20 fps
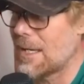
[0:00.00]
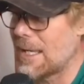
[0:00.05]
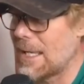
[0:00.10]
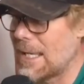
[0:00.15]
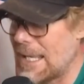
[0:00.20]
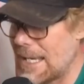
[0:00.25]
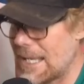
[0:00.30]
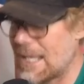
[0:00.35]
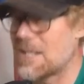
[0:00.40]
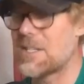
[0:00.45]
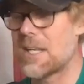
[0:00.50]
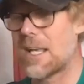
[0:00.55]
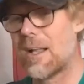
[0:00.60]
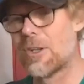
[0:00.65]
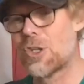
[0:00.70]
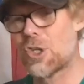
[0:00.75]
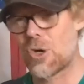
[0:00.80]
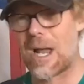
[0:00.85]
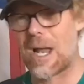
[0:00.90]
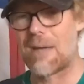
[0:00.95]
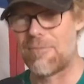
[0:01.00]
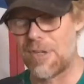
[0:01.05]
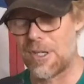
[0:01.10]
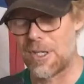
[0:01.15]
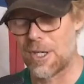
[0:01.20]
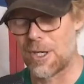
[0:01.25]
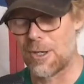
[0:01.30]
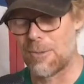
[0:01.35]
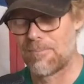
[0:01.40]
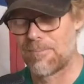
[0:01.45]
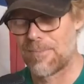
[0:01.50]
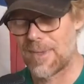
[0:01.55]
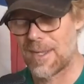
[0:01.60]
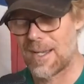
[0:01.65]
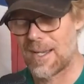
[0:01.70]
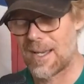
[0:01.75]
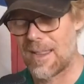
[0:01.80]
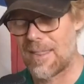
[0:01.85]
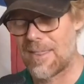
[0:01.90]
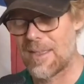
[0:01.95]
It is El Trafico.
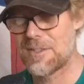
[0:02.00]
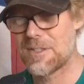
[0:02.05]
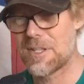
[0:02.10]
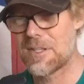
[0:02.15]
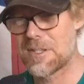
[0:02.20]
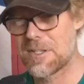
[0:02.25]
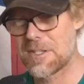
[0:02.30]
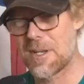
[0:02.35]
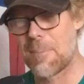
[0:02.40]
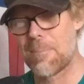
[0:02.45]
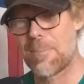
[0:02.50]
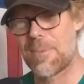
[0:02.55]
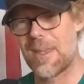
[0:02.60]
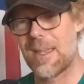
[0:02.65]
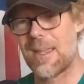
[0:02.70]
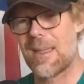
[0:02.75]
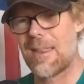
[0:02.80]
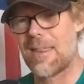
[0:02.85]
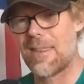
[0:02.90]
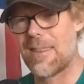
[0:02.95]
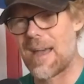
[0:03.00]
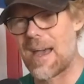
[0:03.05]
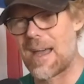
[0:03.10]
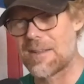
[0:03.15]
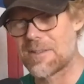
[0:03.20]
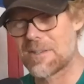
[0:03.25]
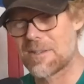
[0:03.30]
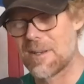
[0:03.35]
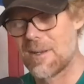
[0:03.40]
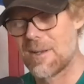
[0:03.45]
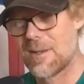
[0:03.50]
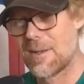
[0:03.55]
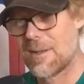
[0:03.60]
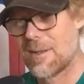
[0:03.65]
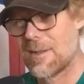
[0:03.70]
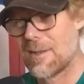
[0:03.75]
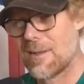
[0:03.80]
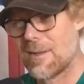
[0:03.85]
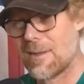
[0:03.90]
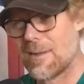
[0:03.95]
This is something that
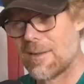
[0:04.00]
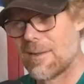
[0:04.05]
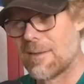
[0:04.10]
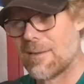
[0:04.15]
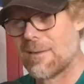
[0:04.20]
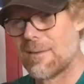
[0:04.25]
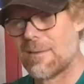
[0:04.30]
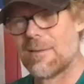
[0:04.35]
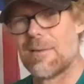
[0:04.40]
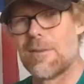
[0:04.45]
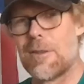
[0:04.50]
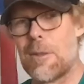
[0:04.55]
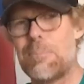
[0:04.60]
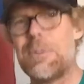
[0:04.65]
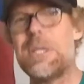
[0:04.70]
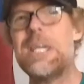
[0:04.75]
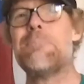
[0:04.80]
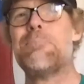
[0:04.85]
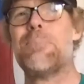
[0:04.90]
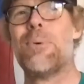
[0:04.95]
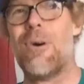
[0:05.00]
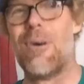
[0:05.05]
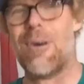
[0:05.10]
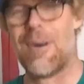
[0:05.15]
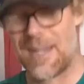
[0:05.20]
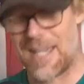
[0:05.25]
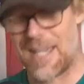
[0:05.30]
the people